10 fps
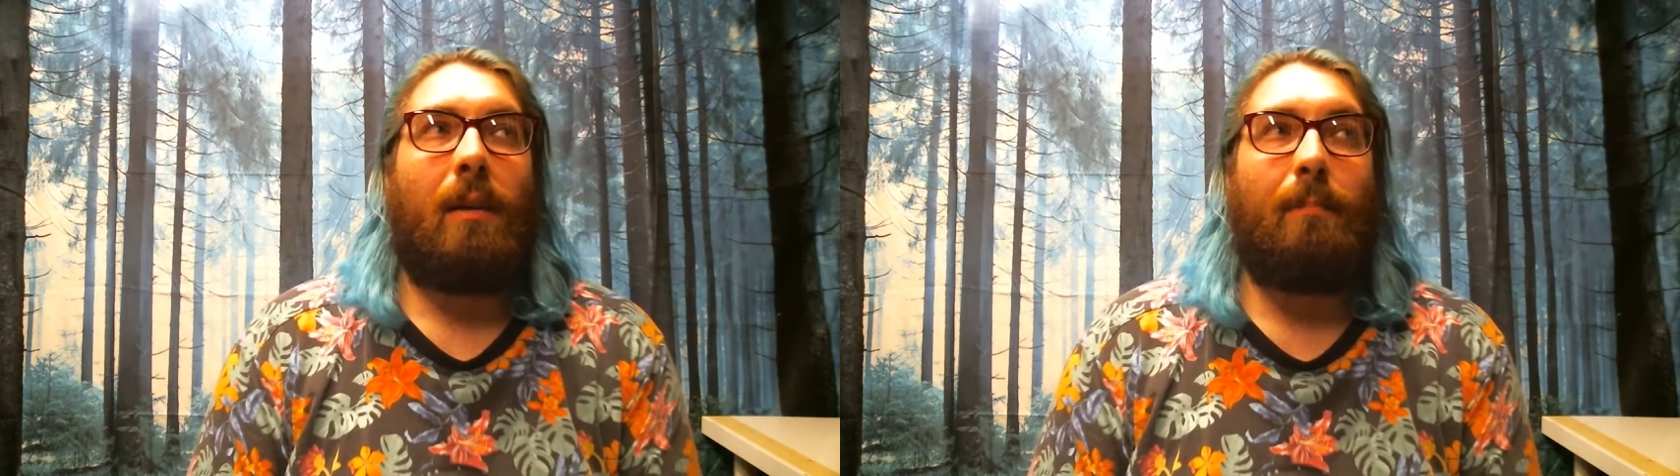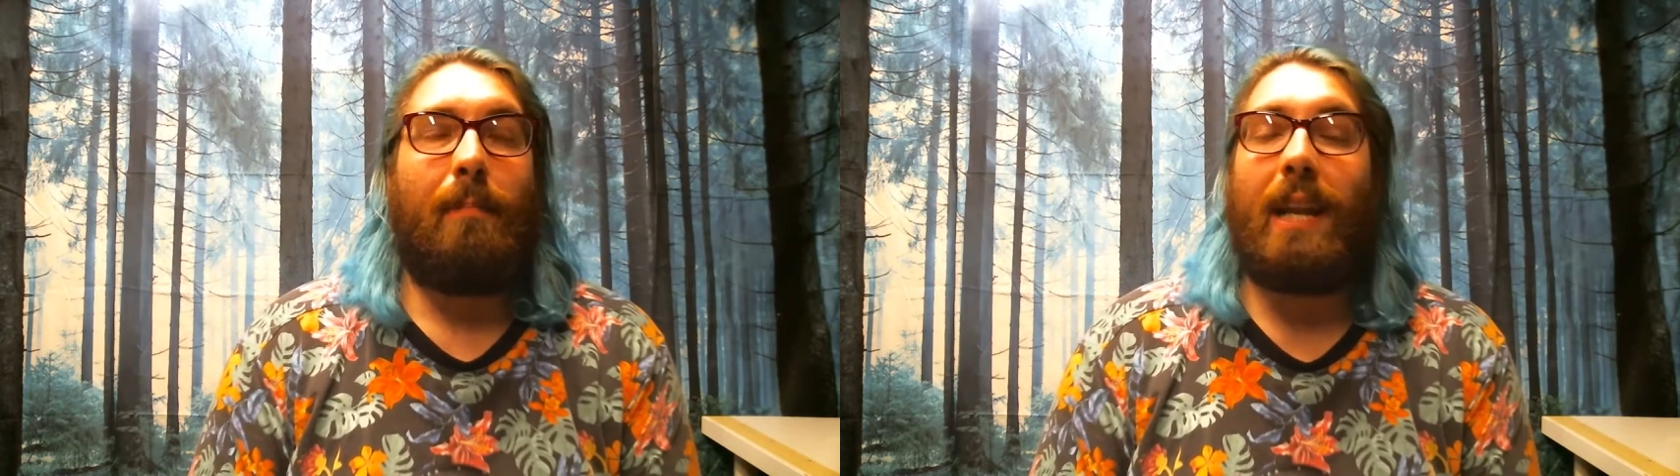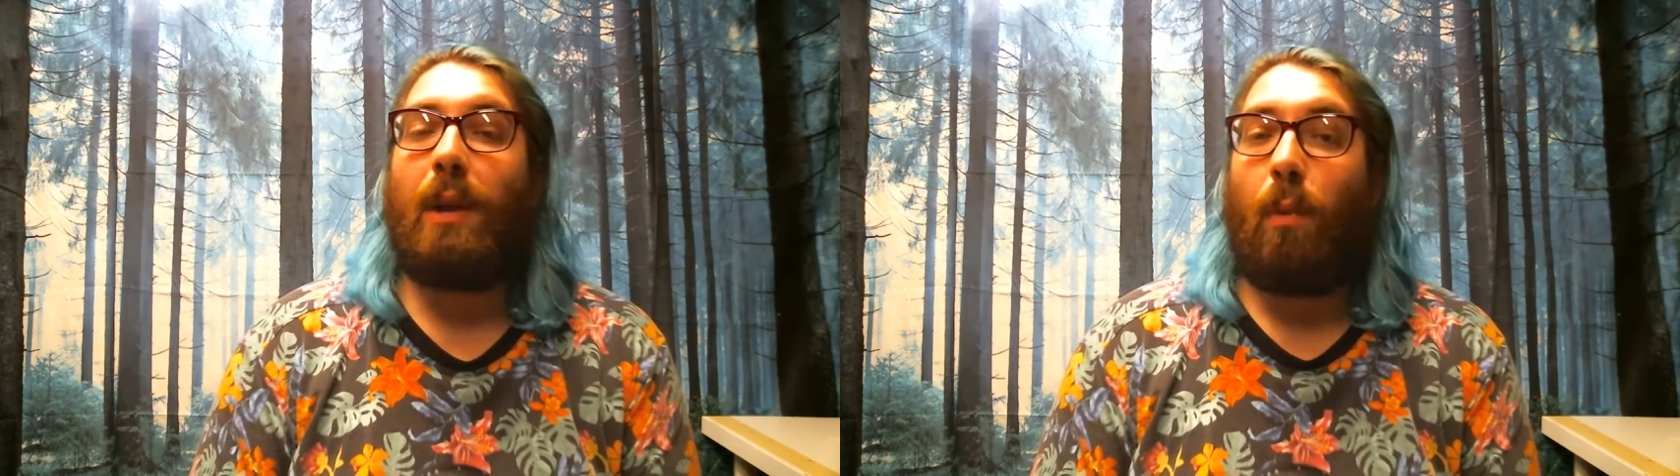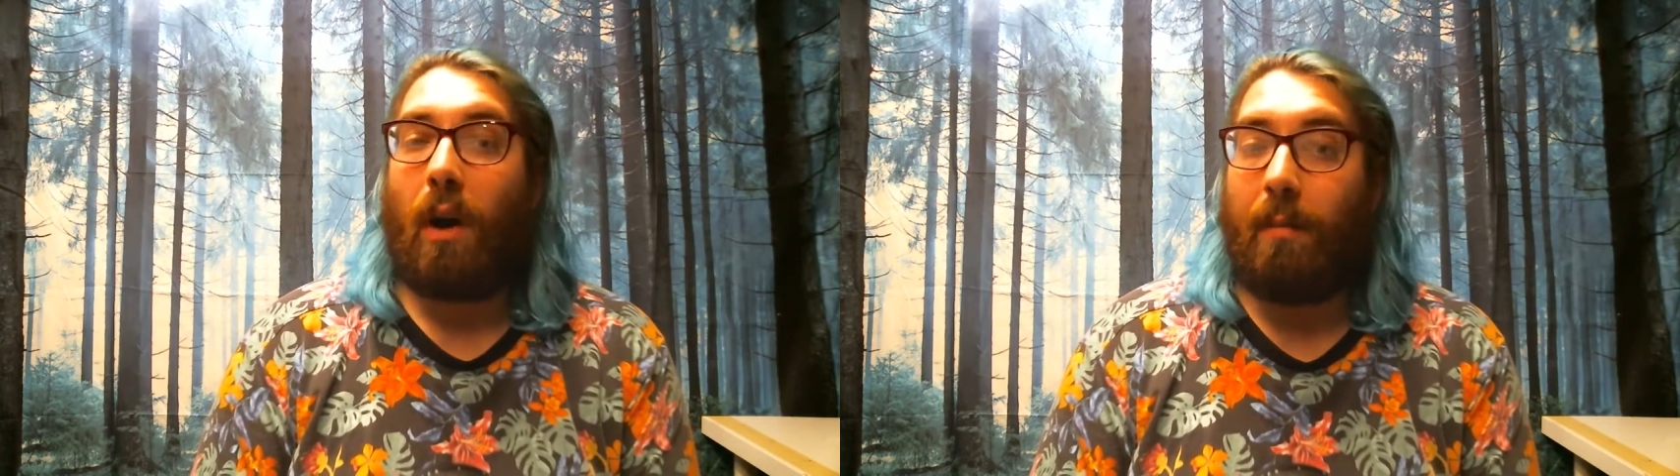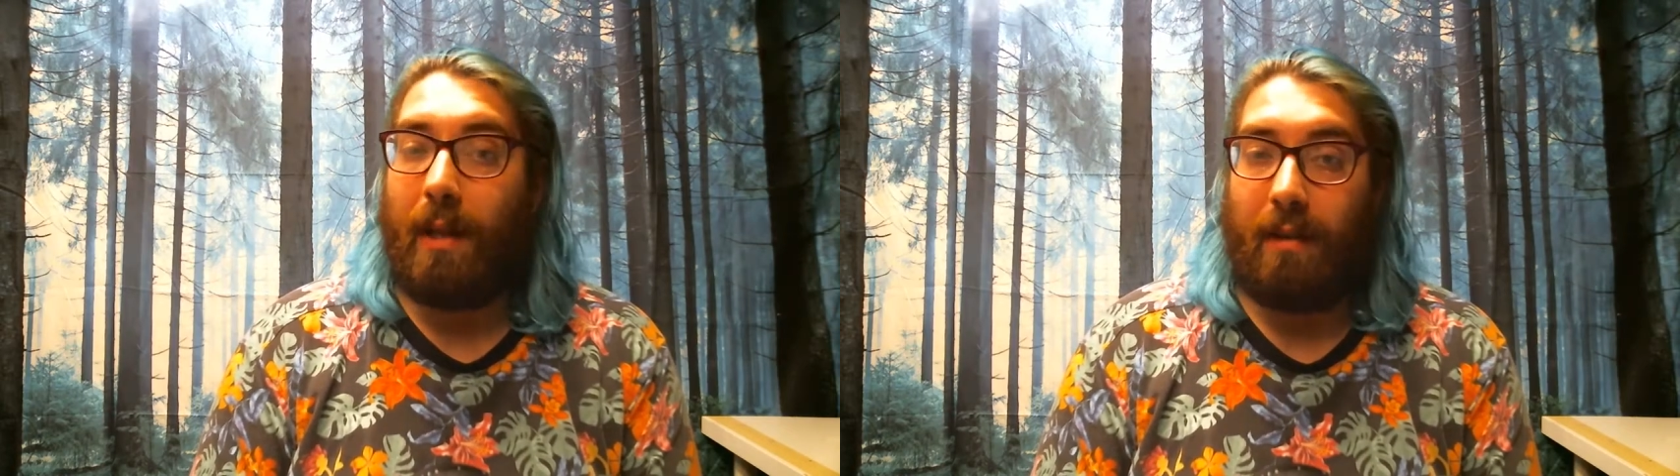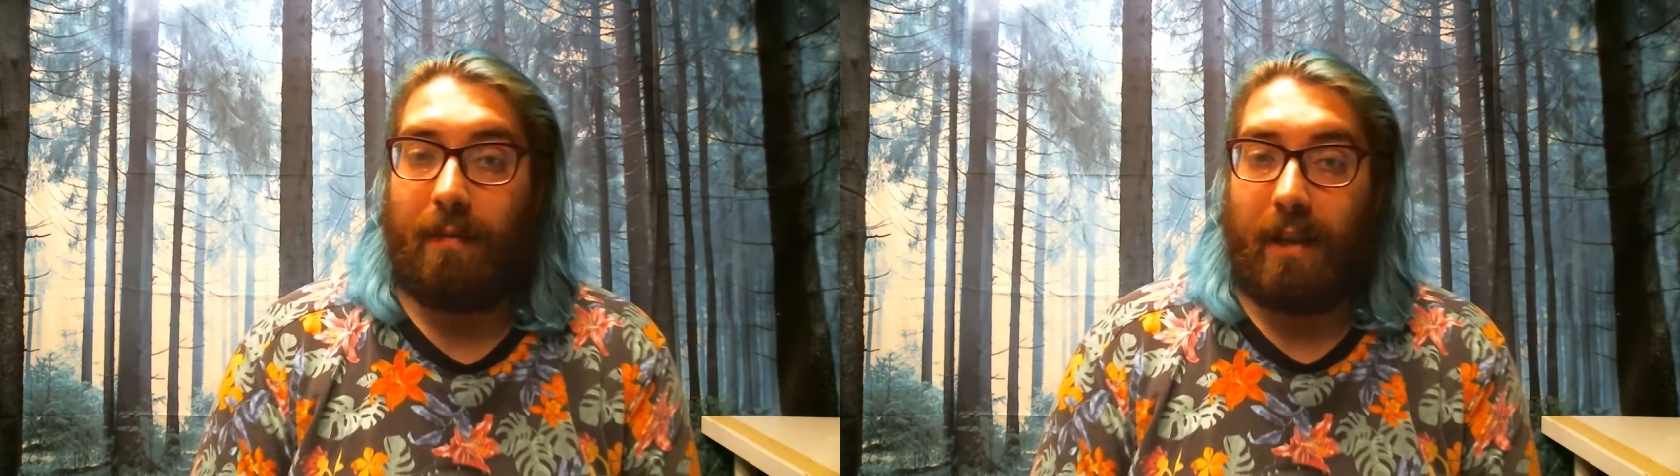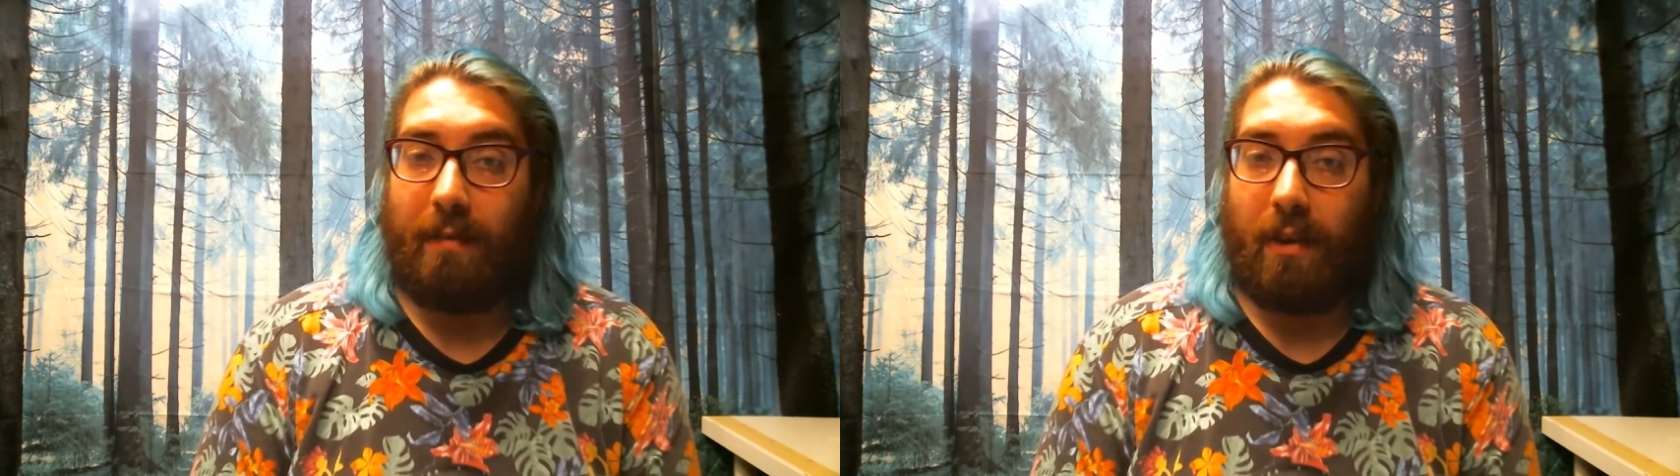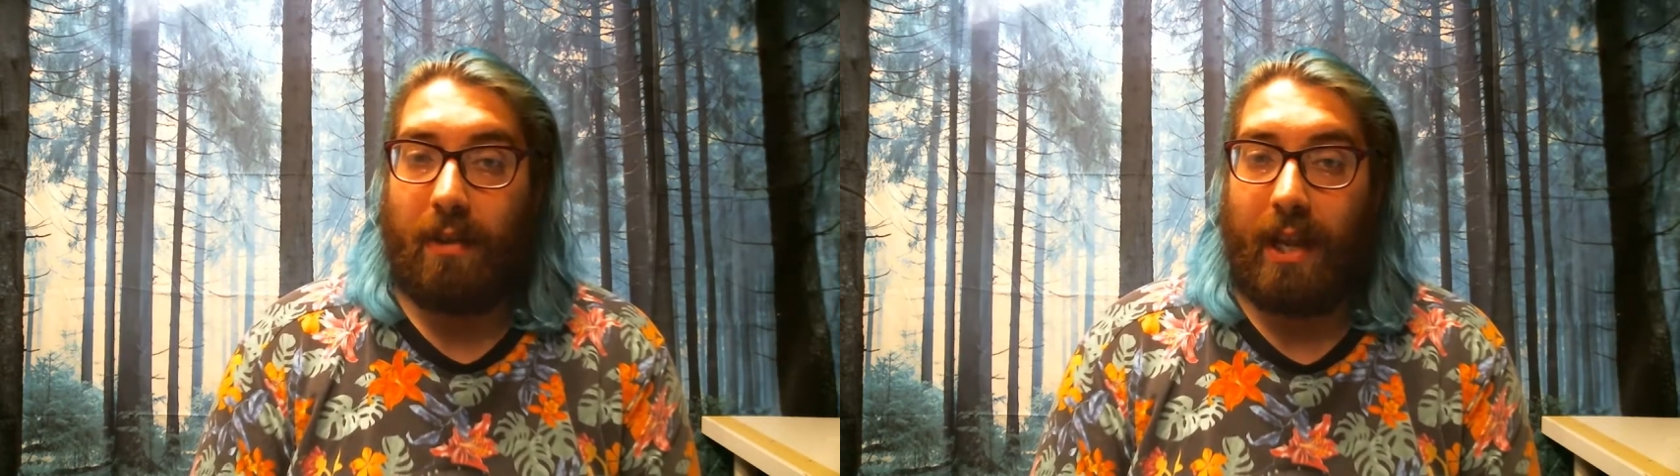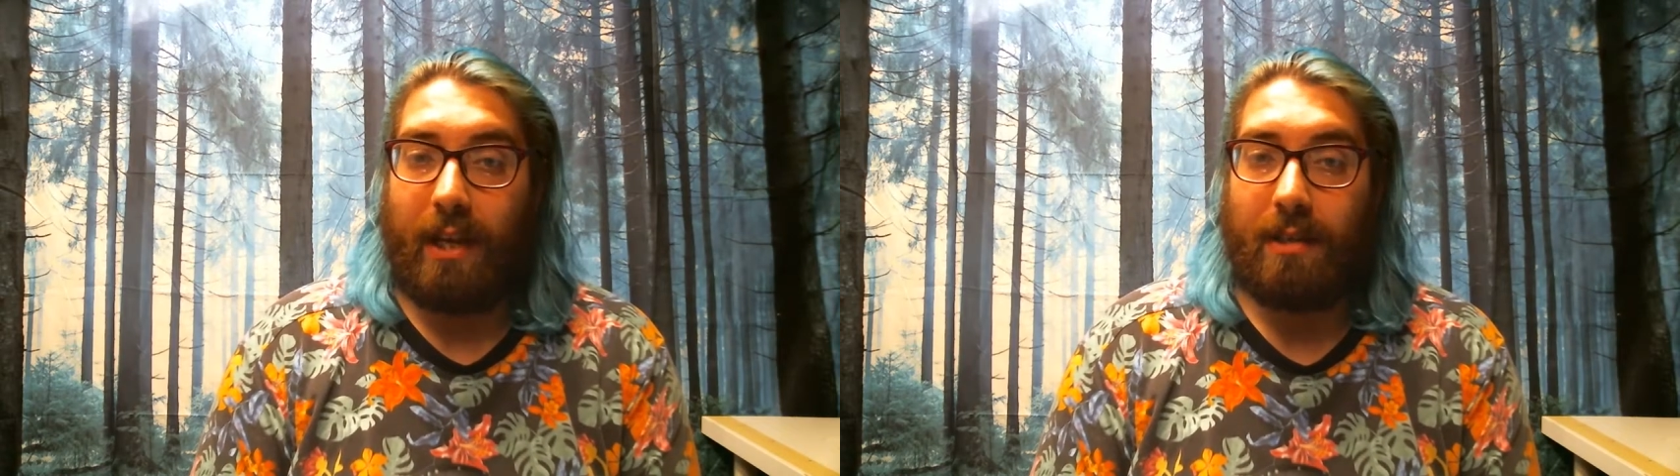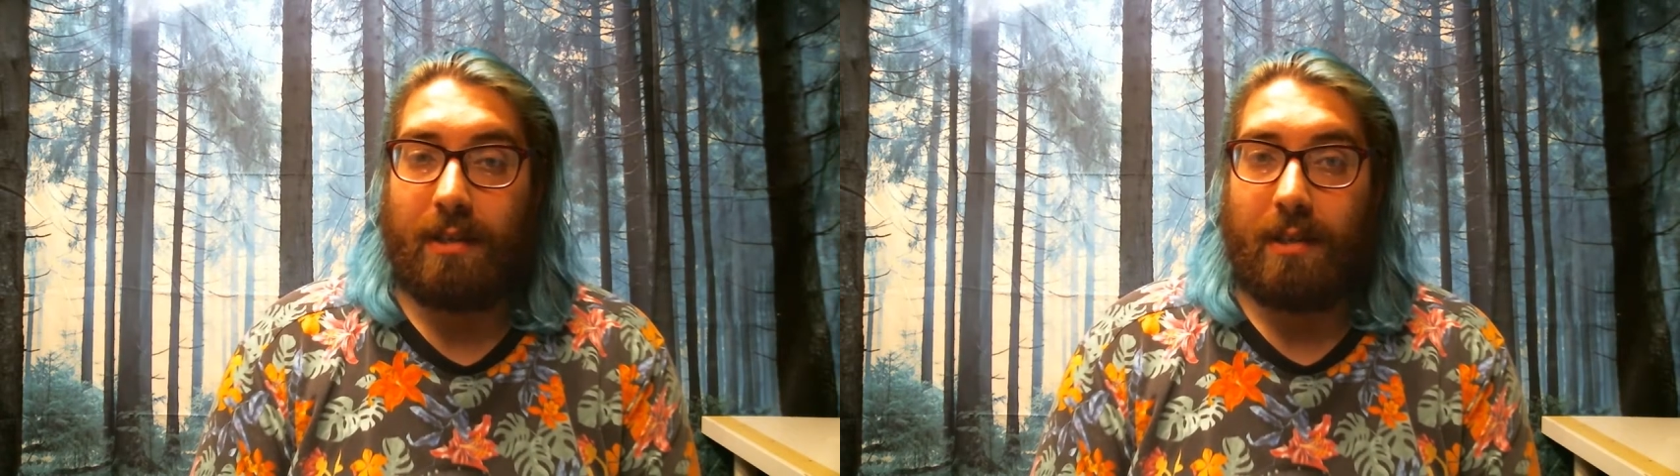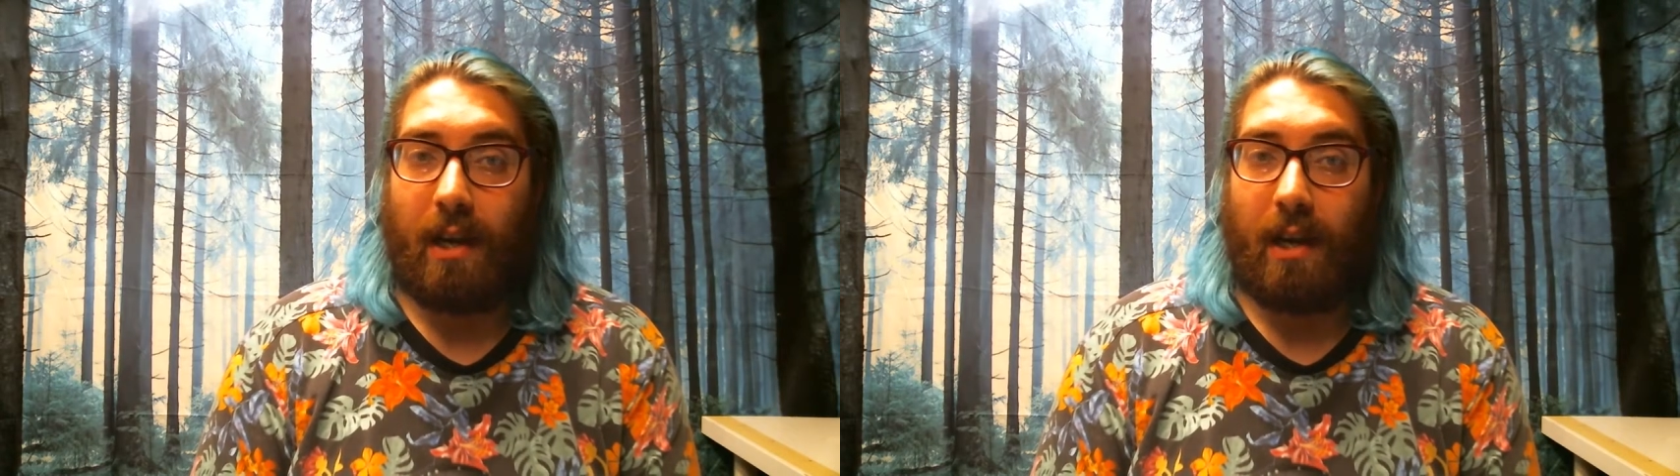Many watermelon flavored things,